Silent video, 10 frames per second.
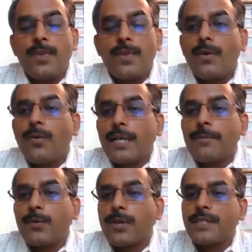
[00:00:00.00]
whatever
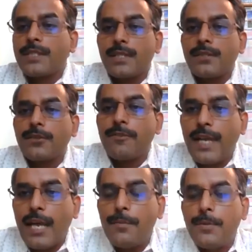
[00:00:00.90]
questions you will have,
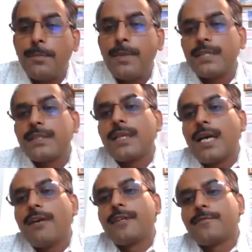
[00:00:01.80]
you please have
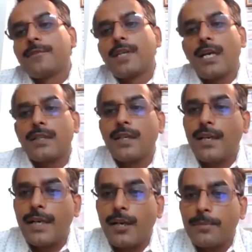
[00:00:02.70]
it at the end
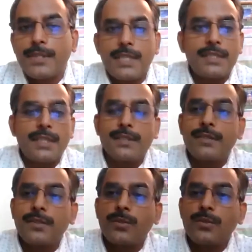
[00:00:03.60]
of the sessions,
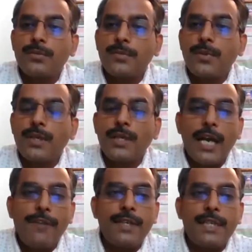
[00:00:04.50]
and I
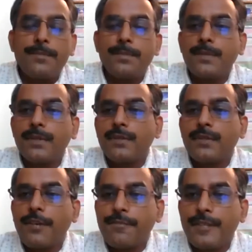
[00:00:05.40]
will give
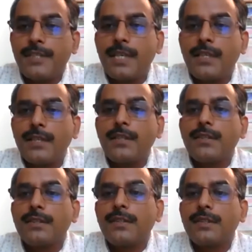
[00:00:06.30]
sufficient
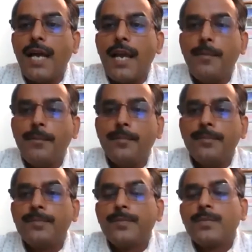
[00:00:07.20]
time
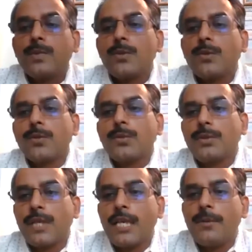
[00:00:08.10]
to
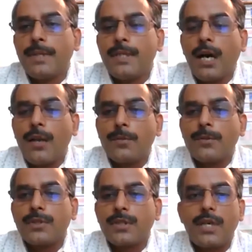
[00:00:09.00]
deal with
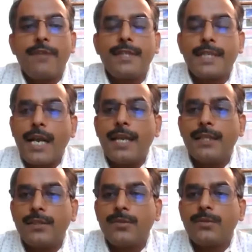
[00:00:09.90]
almost, I will
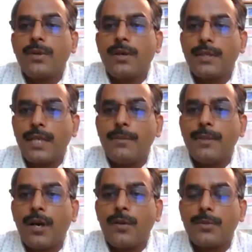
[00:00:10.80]
try to deal
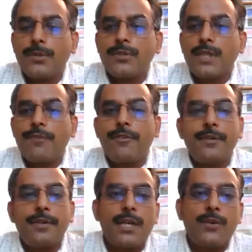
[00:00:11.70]
with almost
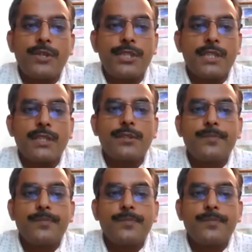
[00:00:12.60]
every questions.